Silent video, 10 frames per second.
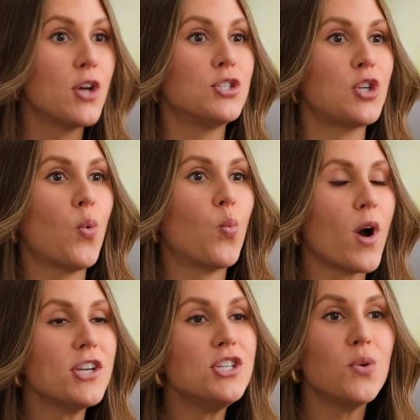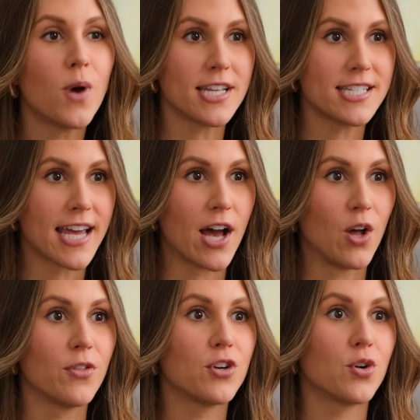So what do you want to
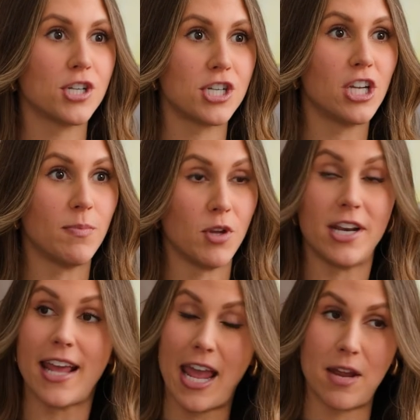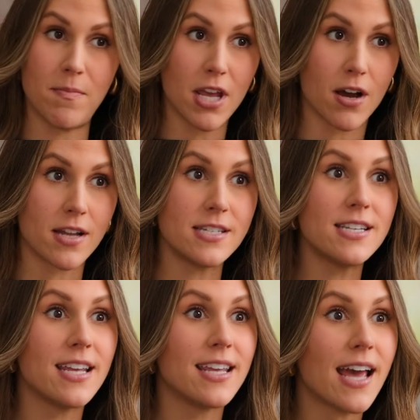tell the Christian community and beyond
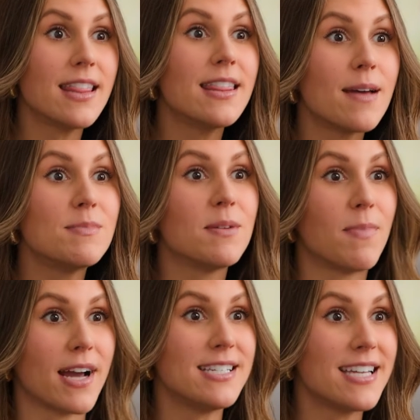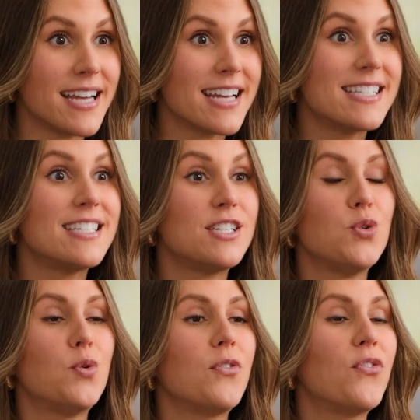to get them to buy tickets
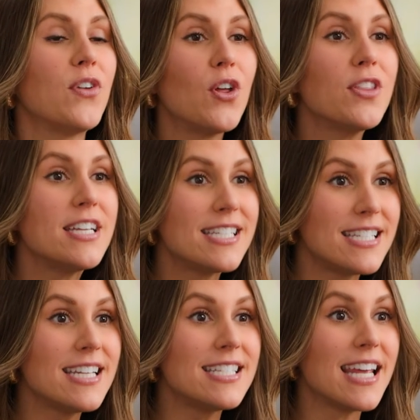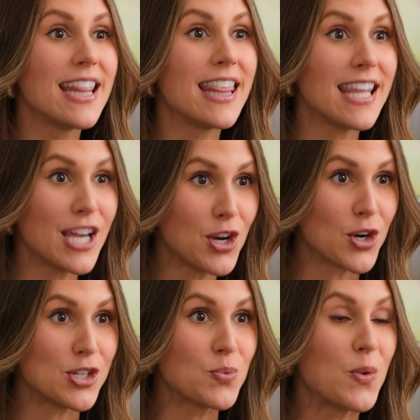to fill these seats in
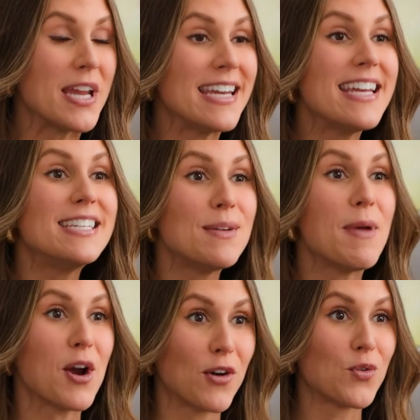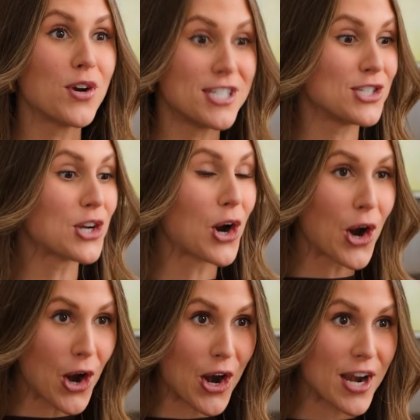theaters? We need to make our voices
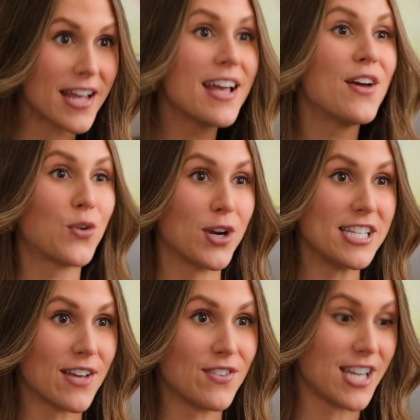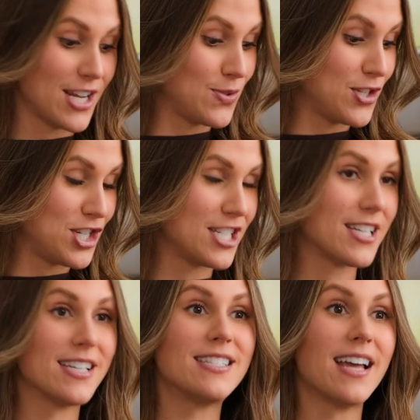heard. 47 Days with
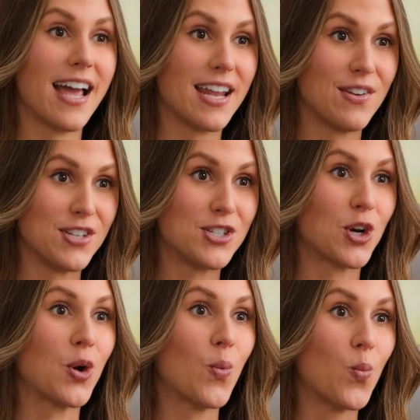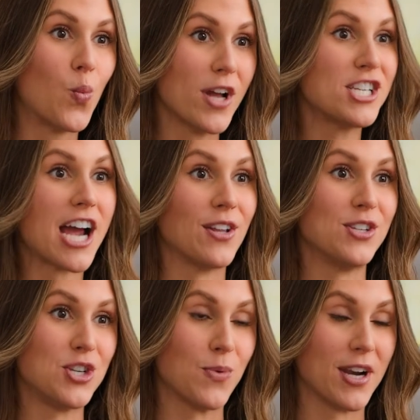Jesus ahead of Easter. What
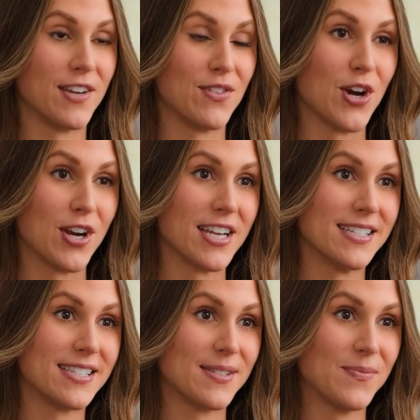challenge do you want to give the audience?